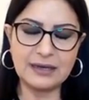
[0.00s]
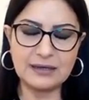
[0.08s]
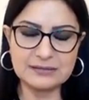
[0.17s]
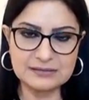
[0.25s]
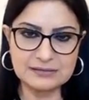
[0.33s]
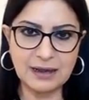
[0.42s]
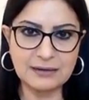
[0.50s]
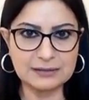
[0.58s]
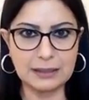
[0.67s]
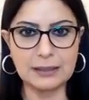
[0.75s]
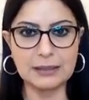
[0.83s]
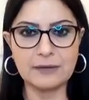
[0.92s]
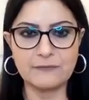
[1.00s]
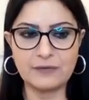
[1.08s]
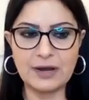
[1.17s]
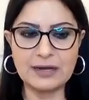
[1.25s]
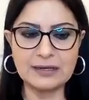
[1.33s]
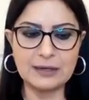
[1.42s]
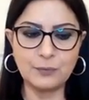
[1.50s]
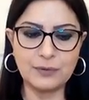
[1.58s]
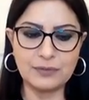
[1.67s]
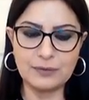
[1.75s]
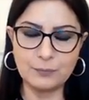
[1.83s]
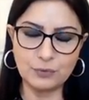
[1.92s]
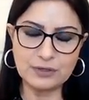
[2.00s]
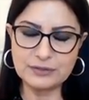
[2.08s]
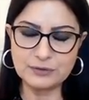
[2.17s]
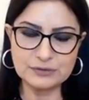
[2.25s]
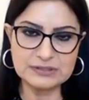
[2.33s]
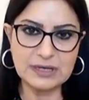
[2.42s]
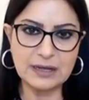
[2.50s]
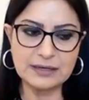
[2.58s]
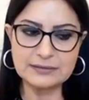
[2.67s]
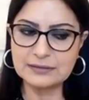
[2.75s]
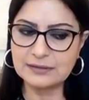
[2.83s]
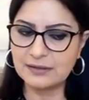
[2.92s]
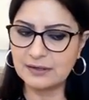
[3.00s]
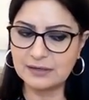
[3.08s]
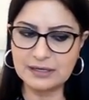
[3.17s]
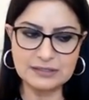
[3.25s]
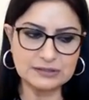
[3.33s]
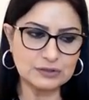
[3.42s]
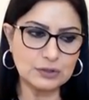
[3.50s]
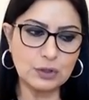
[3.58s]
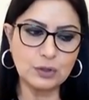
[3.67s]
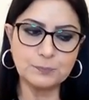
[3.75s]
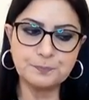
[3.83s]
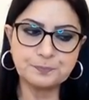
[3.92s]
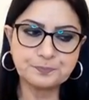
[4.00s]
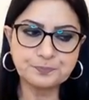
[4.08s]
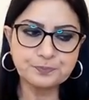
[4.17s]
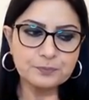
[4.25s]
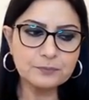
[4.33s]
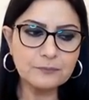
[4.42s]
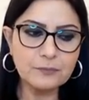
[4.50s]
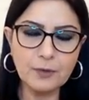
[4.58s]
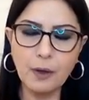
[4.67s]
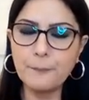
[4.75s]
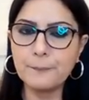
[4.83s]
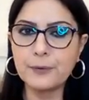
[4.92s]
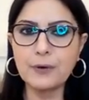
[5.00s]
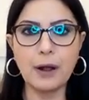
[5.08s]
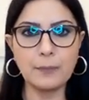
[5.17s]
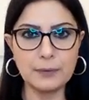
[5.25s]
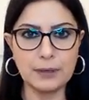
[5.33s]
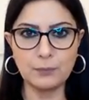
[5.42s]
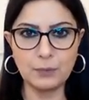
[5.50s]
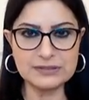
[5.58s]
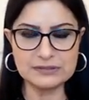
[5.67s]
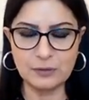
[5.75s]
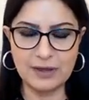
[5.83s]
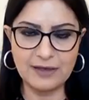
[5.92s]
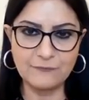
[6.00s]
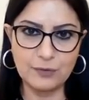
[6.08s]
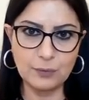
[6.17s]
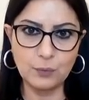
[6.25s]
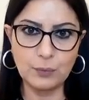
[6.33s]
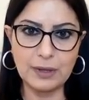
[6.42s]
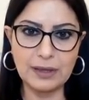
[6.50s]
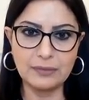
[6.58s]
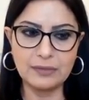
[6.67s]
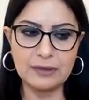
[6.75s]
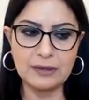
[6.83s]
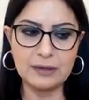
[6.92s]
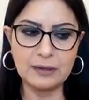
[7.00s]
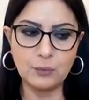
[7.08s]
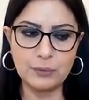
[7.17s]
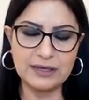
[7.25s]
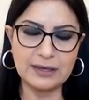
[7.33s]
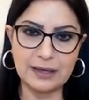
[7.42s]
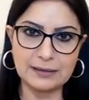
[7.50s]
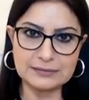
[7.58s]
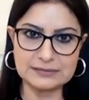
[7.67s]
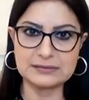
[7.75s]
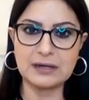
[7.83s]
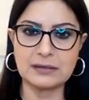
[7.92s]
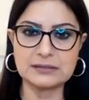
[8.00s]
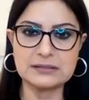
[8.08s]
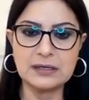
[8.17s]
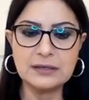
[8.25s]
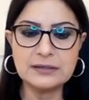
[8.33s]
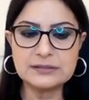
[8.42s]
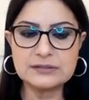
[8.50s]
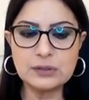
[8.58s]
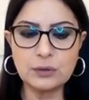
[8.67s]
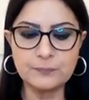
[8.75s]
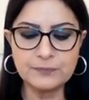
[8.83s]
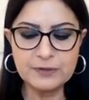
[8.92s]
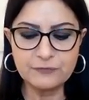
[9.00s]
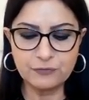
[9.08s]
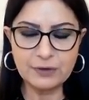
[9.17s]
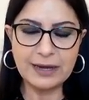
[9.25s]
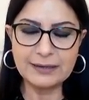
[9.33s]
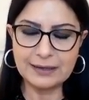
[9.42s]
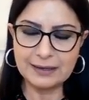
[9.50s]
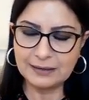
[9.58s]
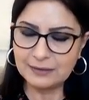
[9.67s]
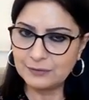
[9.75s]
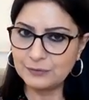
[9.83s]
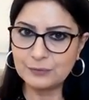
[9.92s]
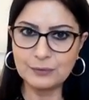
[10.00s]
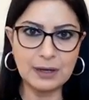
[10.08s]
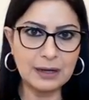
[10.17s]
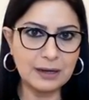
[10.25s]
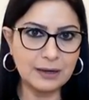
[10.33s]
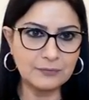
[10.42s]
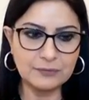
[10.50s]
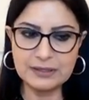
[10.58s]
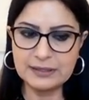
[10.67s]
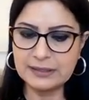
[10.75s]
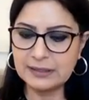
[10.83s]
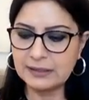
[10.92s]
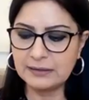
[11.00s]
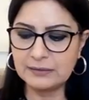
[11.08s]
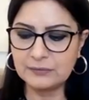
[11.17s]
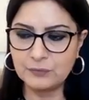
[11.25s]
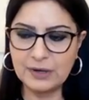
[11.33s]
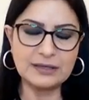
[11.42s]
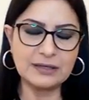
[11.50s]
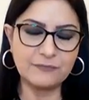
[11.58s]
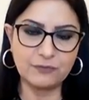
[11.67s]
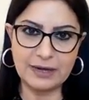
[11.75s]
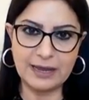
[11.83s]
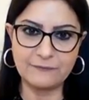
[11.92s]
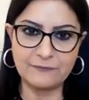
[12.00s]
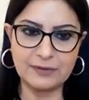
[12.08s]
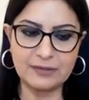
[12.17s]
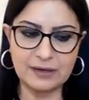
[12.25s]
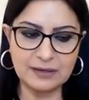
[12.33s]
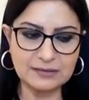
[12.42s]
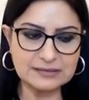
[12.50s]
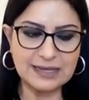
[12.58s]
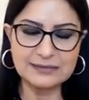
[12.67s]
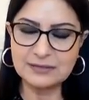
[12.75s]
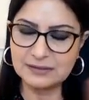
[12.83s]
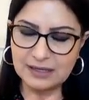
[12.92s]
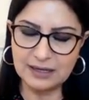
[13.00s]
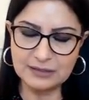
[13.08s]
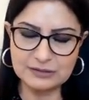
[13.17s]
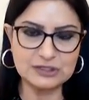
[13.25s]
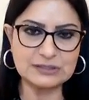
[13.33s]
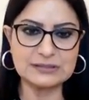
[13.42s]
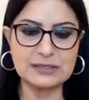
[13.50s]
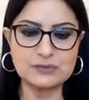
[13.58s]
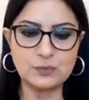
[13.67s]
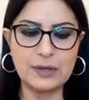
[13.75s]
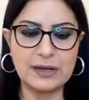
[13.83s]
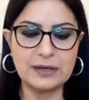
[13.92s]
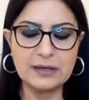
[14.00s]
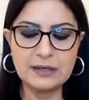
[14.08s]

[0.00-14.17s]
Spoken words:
starting Friday with the moon in your sign, there is no a problem whatsoever when the weekend starts. So Friday, you are really ready for everything. Saturday, just as well.